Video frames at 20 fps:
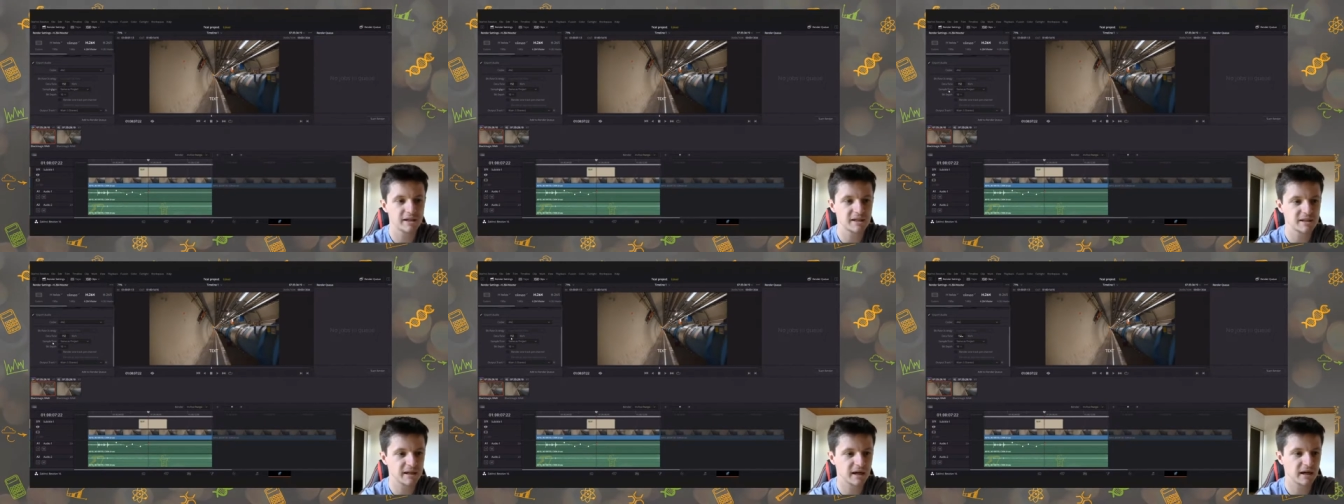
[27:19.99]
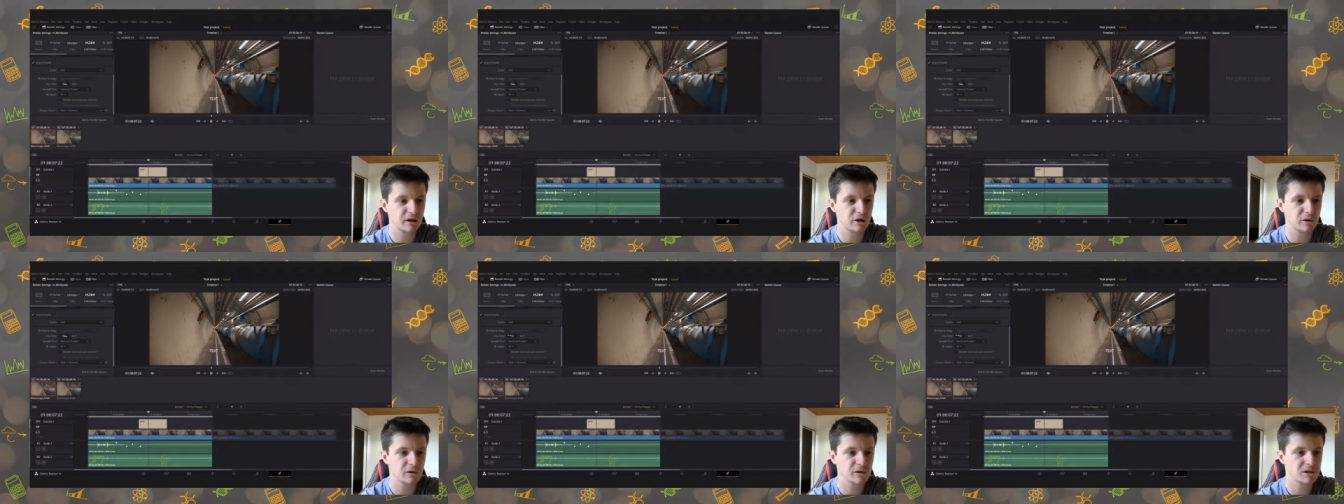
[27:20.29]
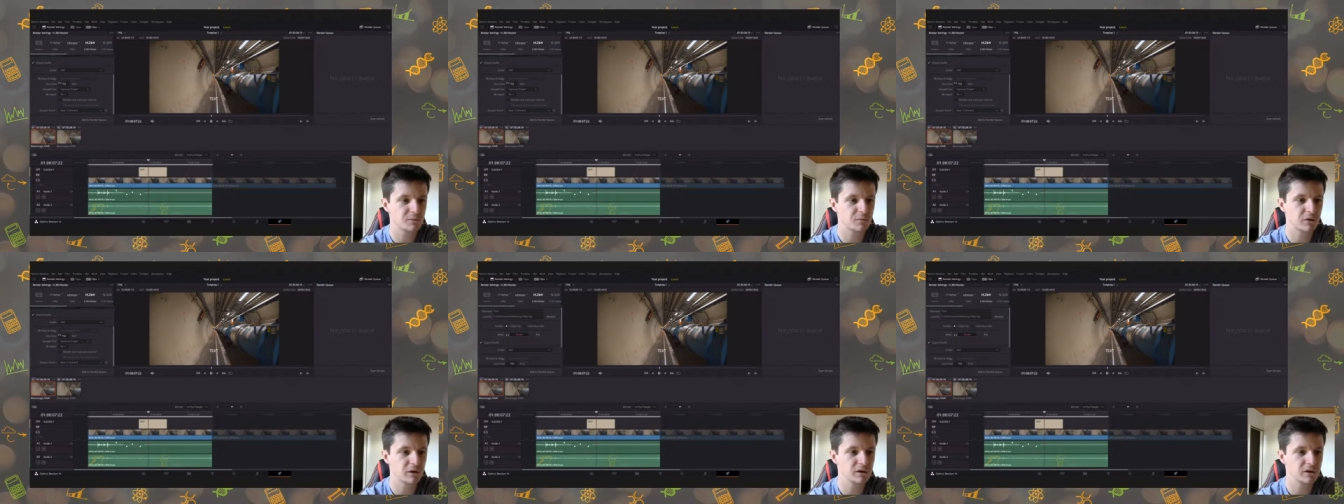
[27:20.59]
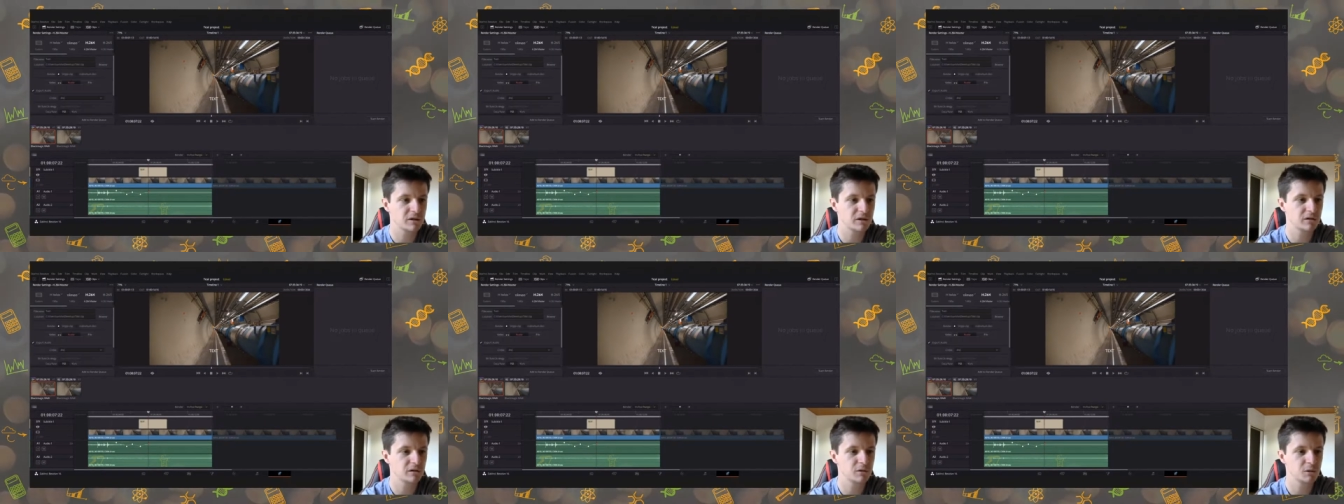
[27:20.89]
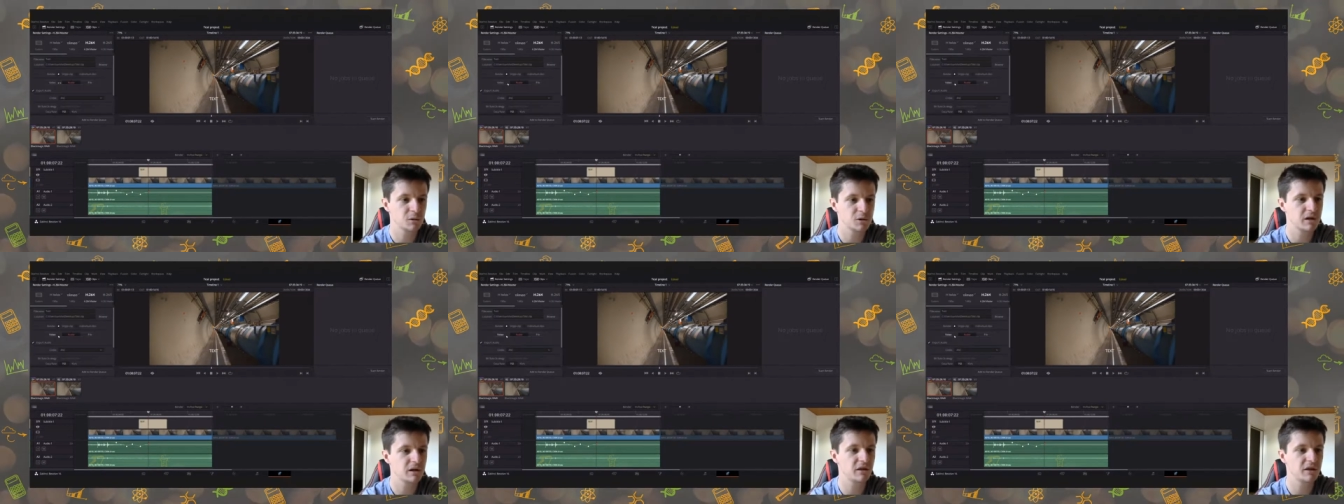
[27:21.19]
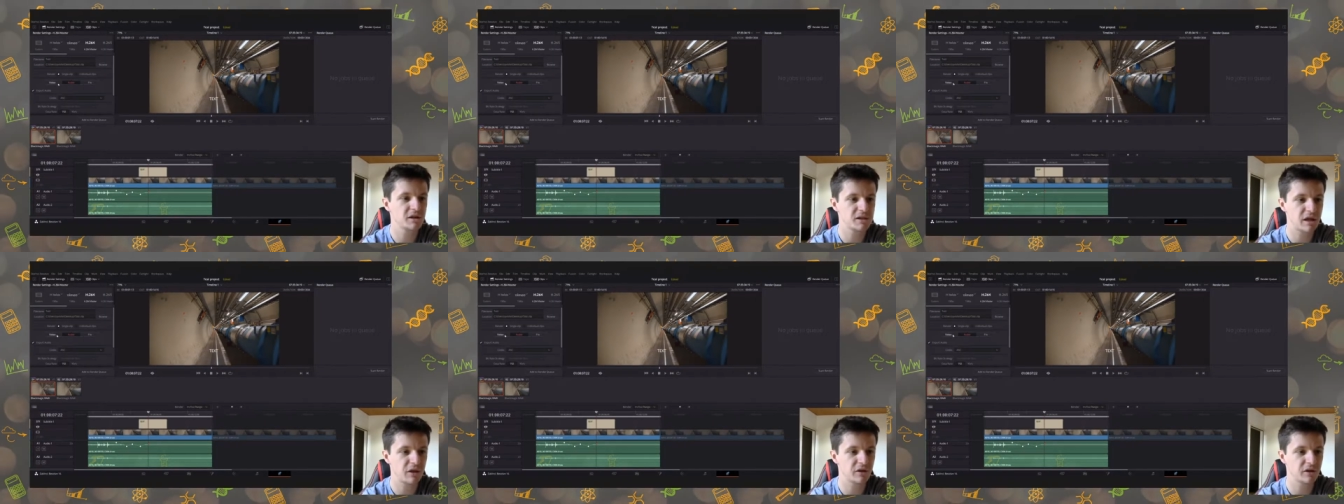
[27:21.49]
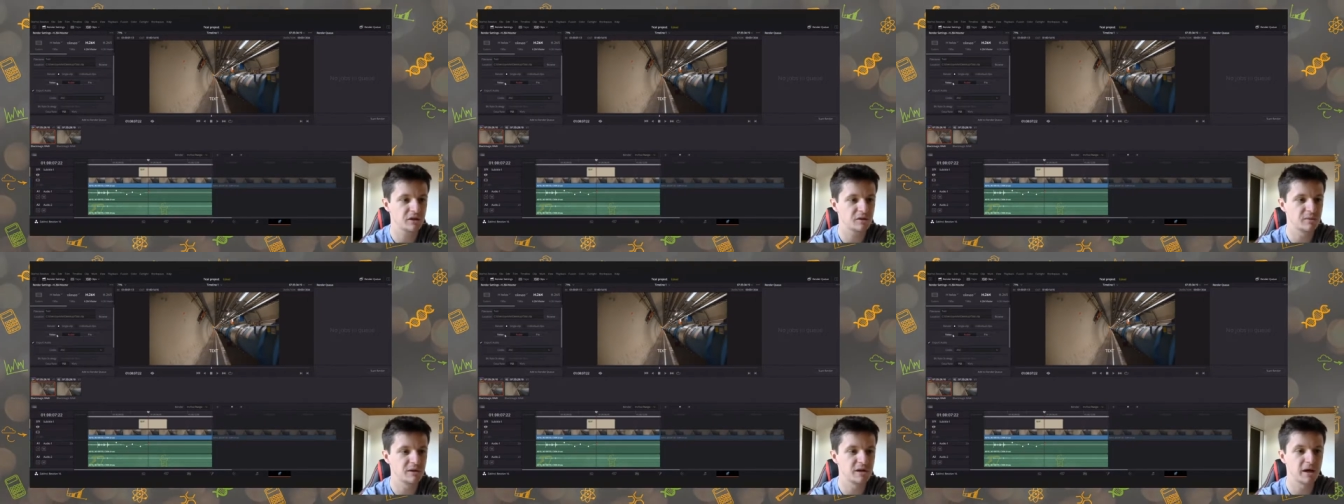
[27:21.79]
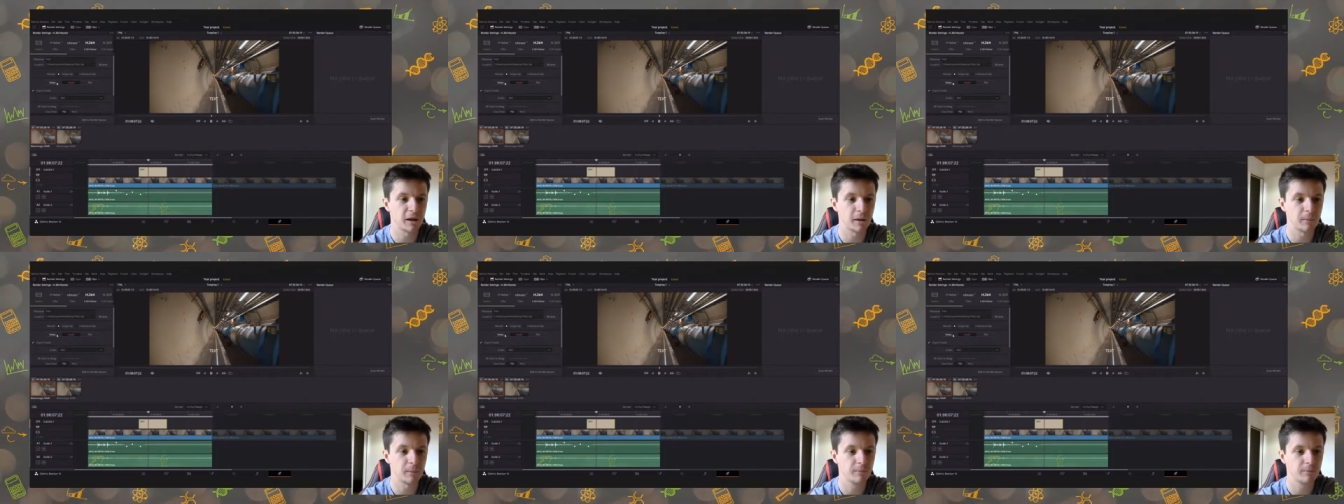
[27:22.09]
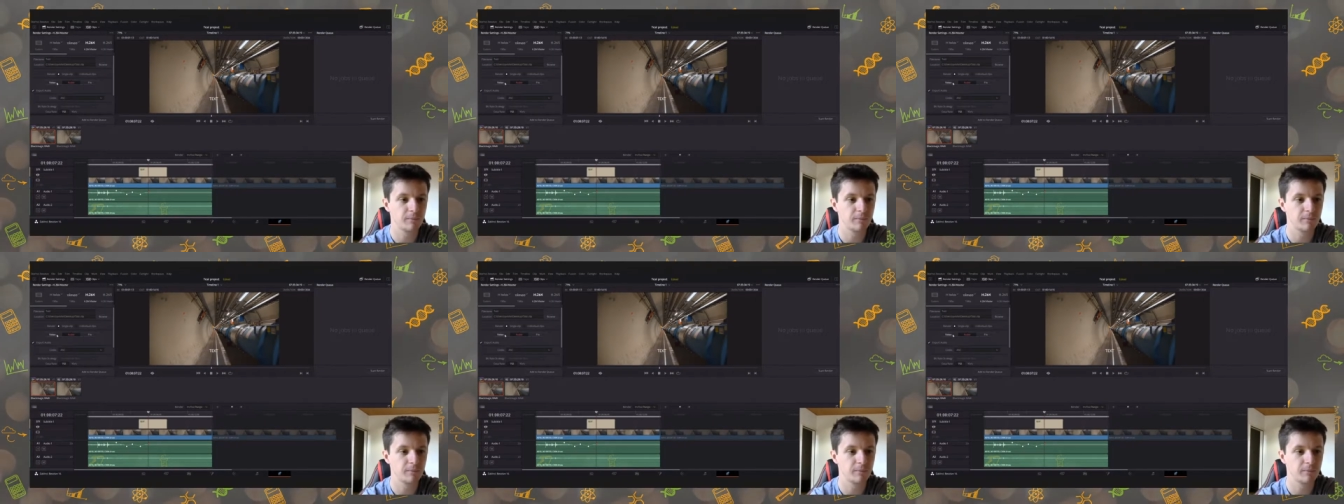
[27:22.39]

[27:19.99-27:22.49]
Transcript: standards, but usually there's nothing to be done.